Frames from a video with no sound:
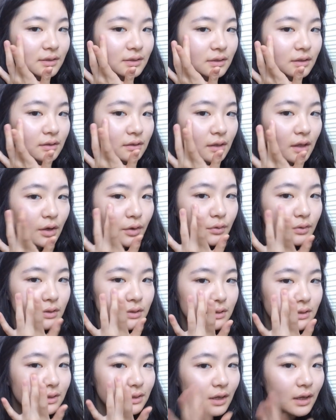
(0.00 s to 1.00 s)
this glow
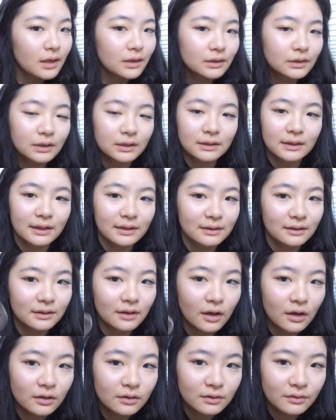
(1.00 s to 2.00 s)
does not look like the
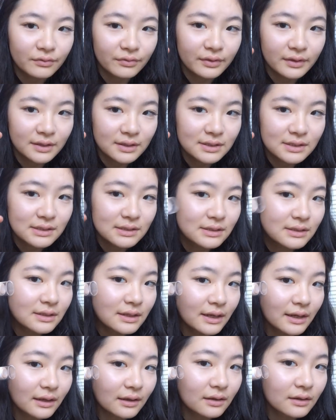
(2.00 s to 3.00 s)
color of this
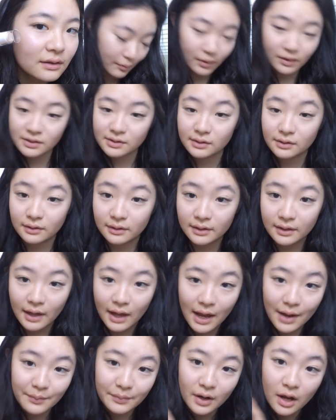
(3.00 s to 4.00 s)
stick. Personally,
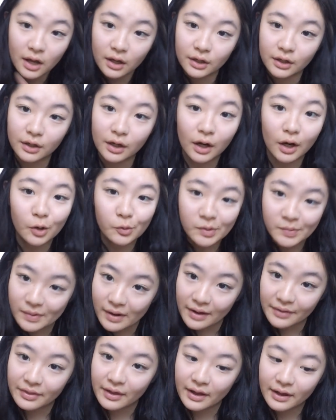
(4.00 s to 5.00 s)
I'm not gonna
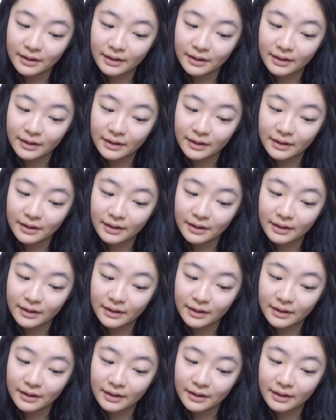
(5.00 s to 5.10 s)
rebuy